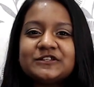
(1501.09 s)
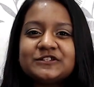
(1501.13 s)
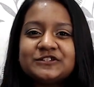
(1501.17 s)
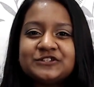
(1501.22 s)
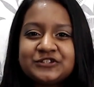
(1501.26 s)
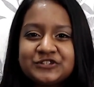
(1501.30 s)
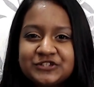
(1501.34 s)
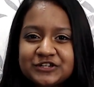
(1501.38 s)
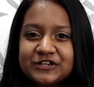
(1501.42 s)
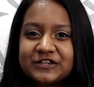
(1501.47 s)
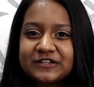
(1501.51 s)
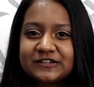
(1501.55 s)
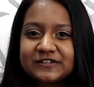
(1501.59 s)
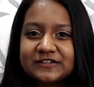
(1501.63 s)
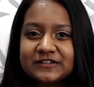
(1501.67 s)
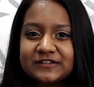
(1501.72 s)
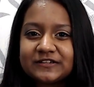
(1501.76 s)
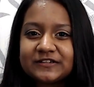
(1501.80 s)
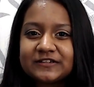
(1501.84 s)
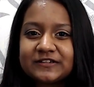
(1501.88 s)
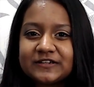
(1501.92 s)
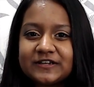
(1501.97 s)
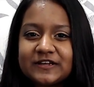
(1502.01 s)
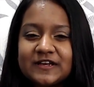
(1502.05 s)

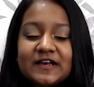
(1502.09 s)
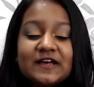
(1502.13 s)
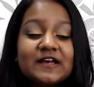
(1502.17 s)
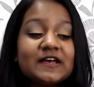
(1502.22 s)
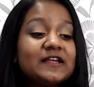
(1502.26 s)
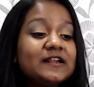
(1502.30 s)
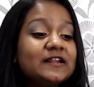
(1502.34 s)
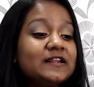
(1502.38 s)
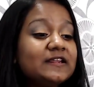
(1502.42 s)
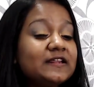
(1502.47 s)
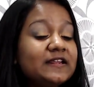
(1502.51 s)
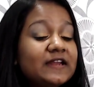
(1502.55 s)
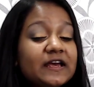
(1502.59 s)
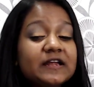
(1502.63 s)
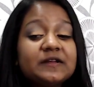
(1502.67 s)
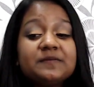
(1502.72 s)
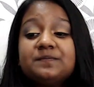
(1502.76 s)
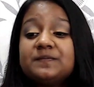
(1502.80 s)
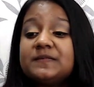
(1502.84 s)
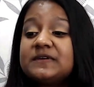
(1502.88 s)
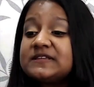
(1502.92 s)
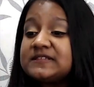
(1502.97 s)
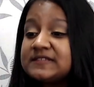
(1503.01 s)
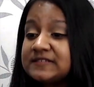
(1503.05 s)
Children, Let
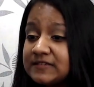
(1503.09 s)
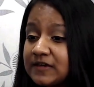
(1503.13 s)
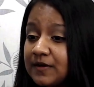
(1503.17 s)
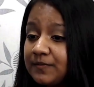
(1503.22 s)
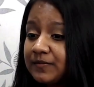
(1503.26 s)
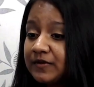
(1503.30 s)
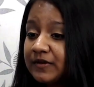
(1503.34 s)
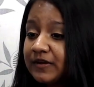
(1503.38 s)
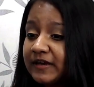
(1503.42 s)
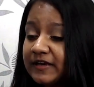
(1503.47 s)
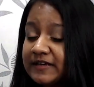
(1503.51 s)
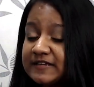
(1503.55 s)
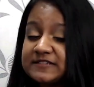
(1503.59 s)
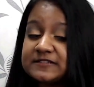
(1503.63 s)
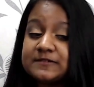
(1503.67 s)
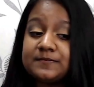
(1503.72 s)
me summarize